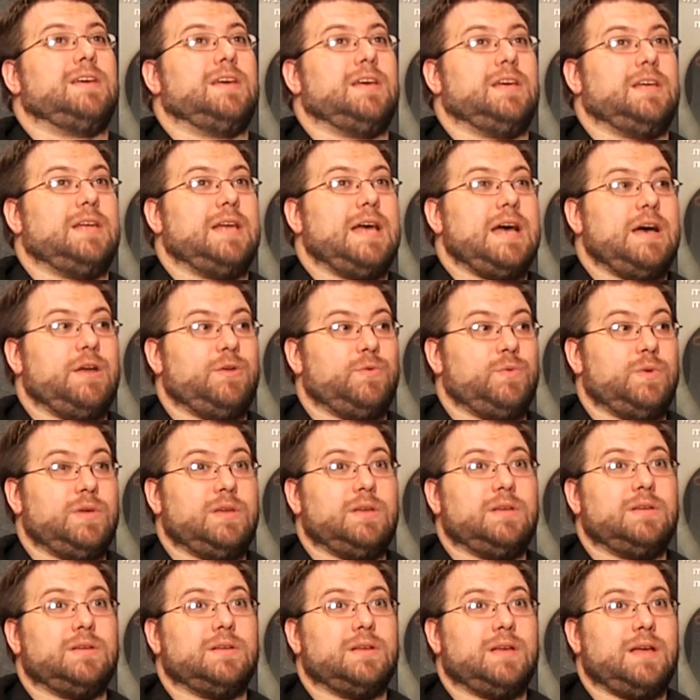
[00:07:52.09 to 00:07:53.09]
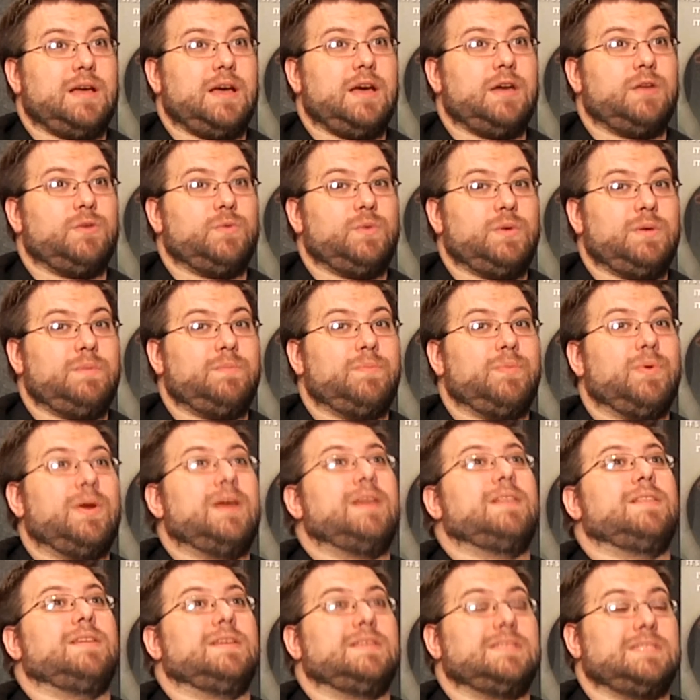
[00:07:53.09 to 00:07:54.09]
and how do we
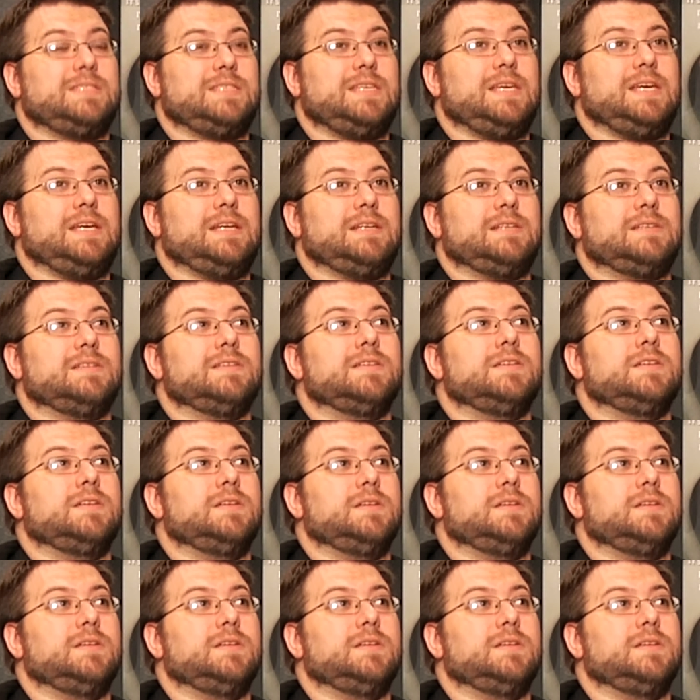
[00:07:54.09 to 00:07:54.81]
bring this thing